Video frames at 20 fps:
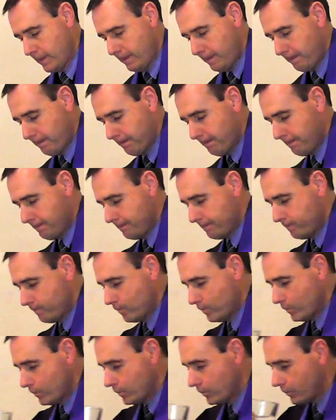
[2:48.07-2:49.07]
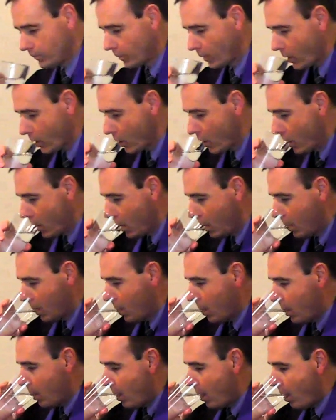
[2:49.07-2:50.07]

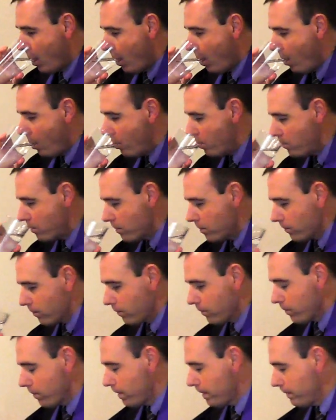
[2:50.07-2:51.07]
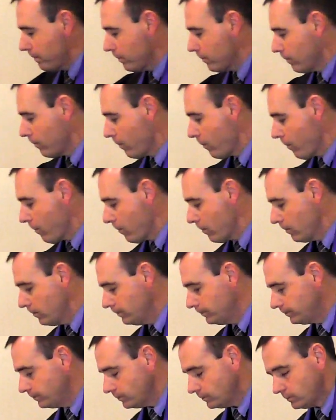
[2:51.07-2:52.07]

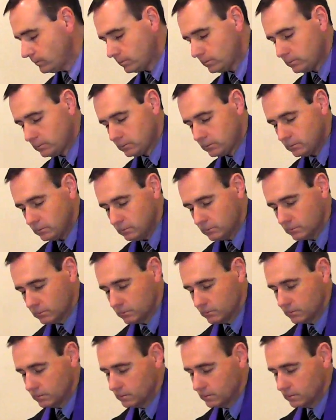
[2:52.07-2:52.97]
Nobody speaks.